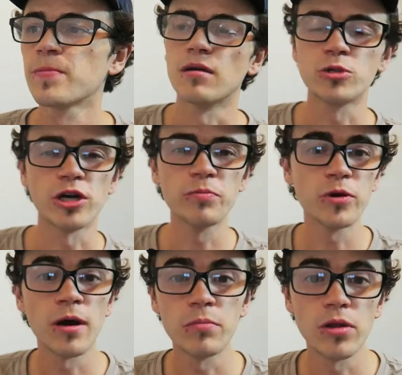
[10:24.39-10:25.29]
I'm trying to
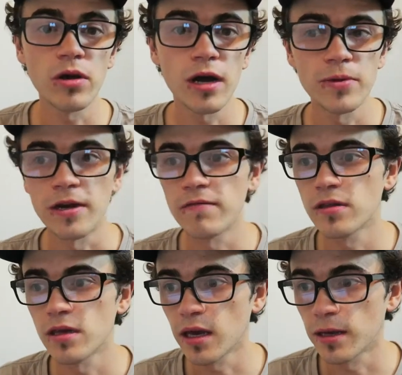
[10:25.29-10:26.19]
build my blog up and
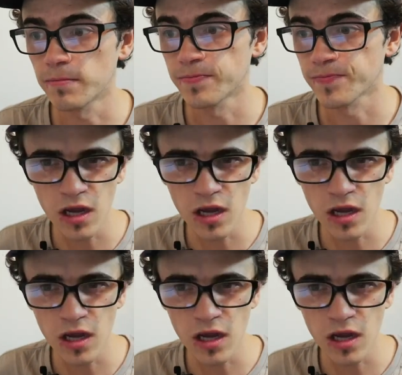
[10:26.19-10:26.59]
everything, and